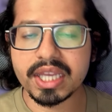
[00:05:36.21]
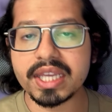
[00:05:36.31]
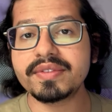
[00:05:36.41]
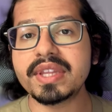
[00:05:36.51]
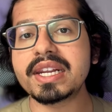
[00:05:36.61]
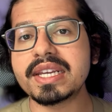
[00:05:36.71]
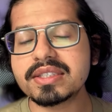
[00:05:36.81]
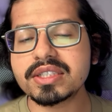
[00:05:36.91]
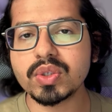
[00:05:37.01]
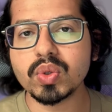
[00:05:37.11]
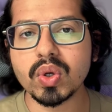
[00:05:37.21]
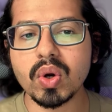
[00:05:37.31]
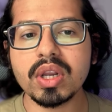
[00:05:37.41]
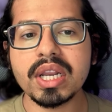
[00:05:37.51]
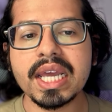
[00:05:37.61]
If there is a tool
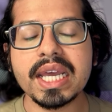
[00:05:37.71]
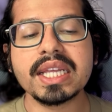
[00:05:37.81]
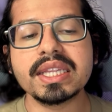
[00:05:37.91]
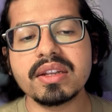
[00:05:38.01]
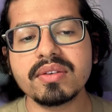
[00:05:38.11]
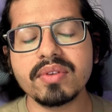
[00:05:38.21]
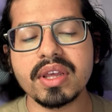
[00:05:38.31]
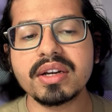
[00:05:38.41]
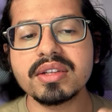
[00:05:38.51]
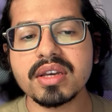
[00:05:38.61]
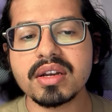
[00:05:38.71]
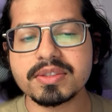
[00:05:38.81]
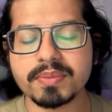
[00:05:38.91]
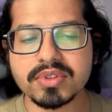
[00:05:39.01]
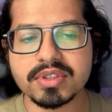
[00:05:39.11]
call, then it is our
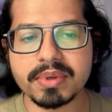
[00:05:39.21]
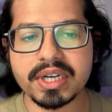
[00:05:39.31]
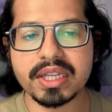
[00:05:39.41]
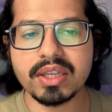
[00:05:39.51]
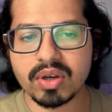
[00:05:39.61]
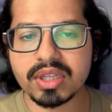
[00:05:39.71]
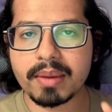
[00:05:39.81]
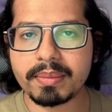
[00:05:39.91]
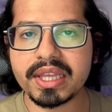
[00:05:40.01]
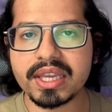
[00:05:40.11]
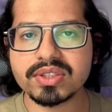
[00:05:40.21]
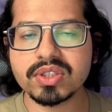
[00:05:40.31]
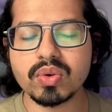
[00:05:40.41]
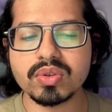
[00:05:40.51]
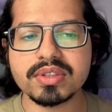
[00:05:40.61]
responsibility or the
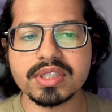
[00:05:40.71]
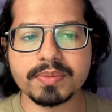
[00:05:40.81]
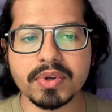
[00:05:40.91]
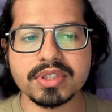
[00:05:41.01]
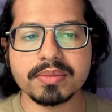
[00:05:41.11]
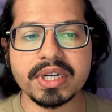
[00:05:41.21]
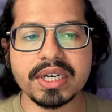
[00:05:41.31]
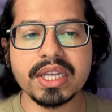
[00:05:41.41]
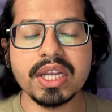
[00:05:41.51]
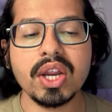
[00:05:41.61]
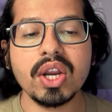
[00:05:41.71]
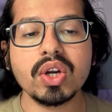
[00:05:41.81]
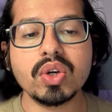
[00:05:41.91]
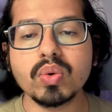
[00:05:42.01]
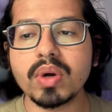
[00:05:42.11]
application code's responsibility
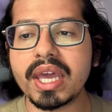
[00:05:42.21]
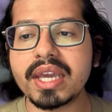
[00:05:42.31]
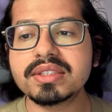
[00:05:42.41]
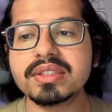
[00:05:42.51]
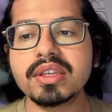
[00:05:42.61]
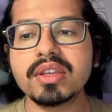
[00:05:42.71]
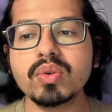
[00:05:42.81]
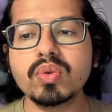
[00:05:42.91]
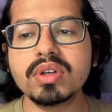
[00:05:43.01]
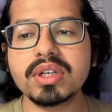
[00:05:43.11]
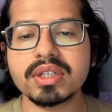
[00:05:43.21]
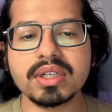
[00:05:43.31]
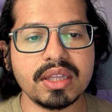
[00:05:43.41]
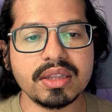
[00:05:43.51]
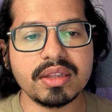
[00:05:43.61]
to execute
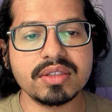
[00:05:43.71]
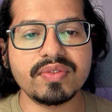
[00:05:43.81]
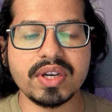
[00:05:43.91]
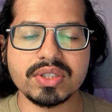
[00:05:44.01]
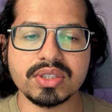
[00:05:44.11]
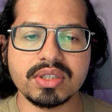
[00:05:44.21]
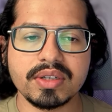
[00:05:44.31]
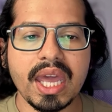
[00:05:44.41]
this function.